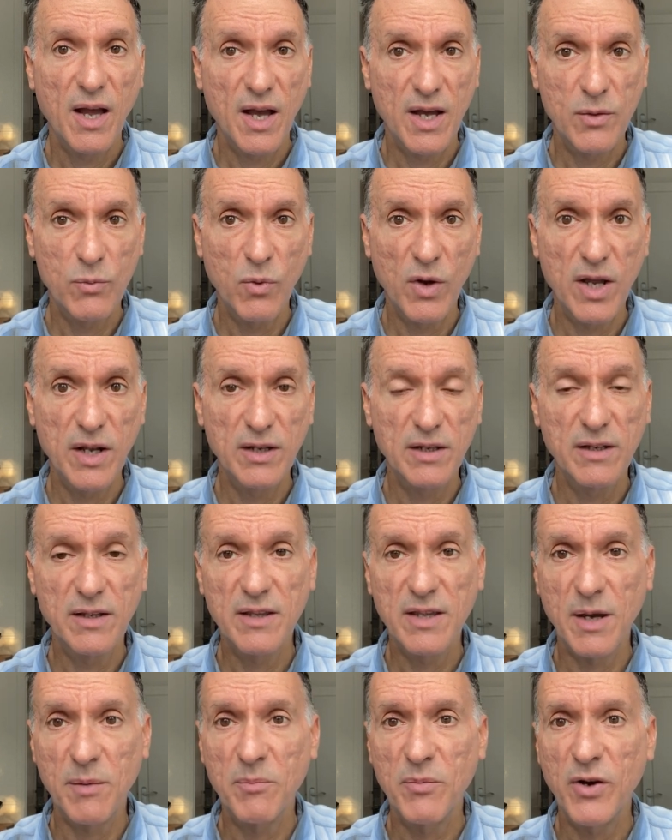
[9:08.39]
And well,
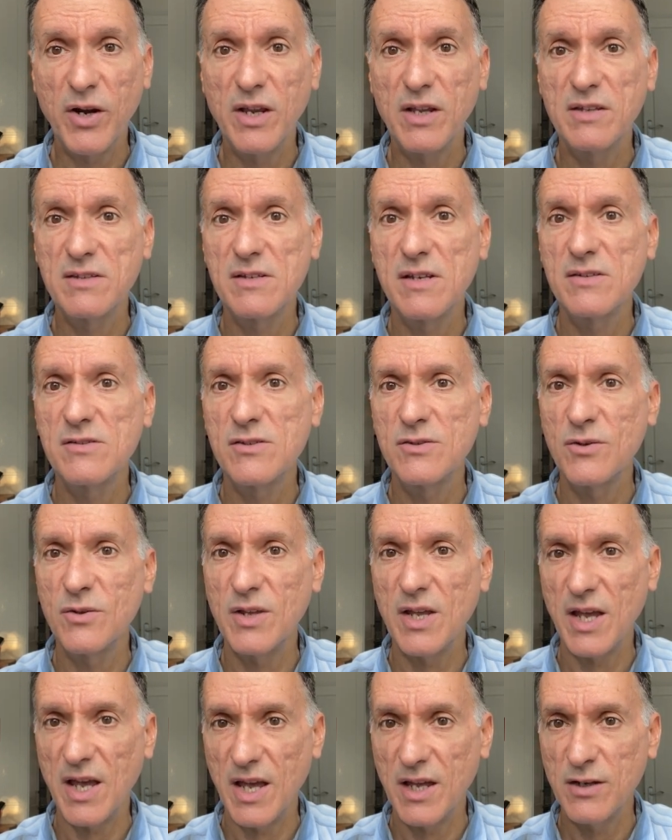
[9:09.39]
that brings us to
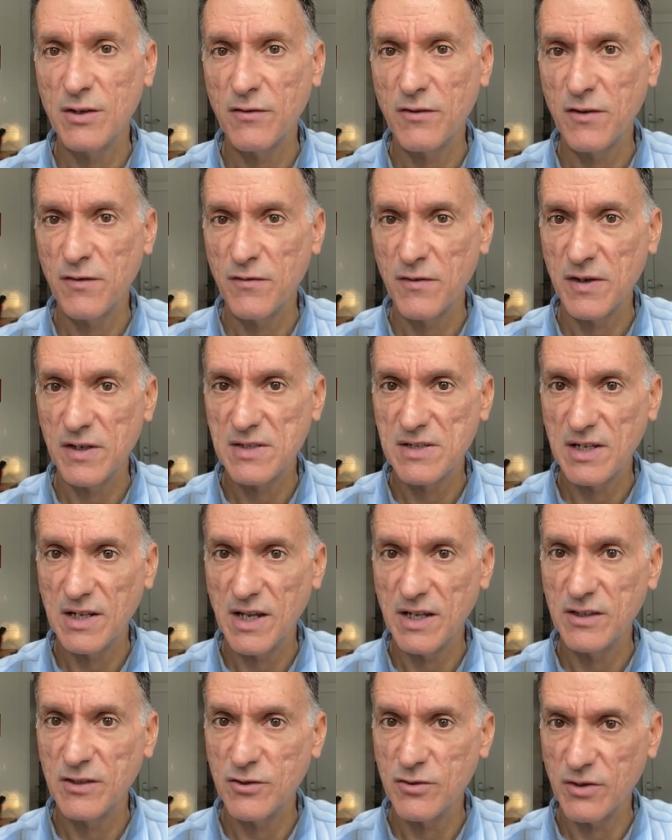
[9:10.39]
the end of the first
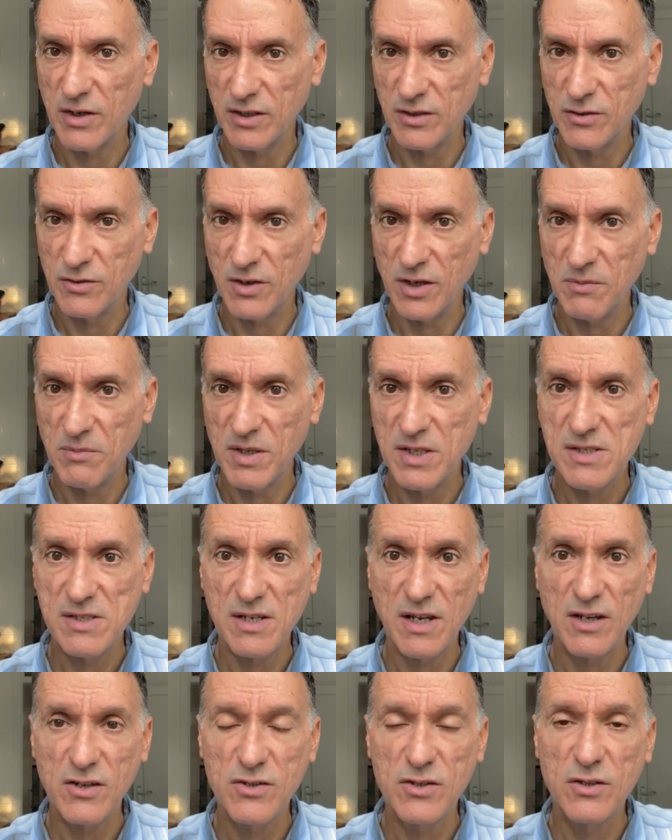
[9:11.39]
line drug treatment
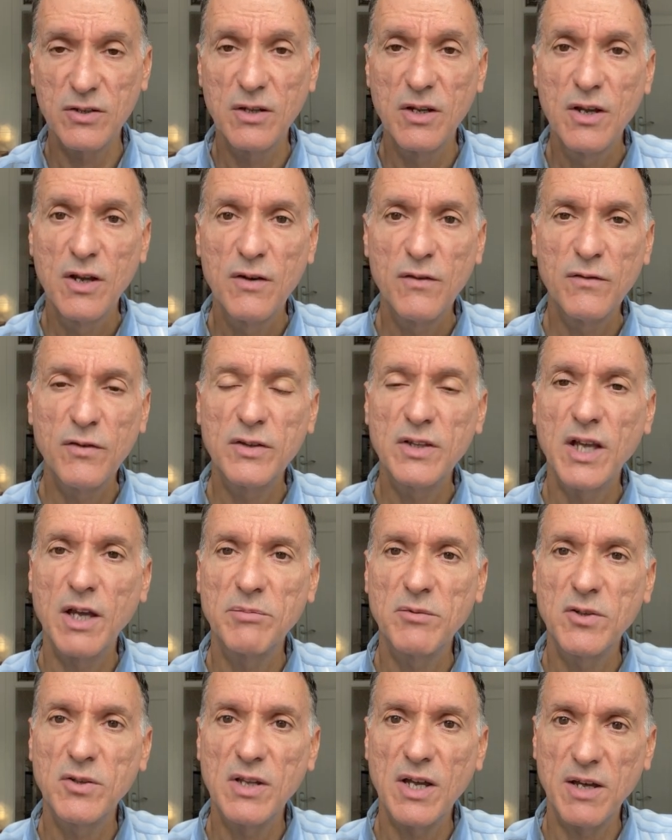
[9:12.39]
section for
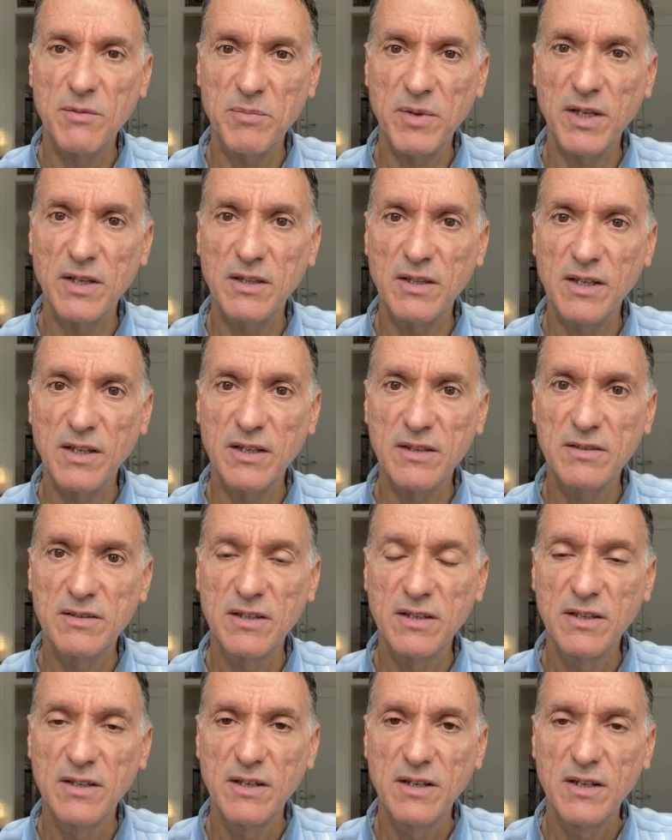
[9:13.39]
type 2 diabetes.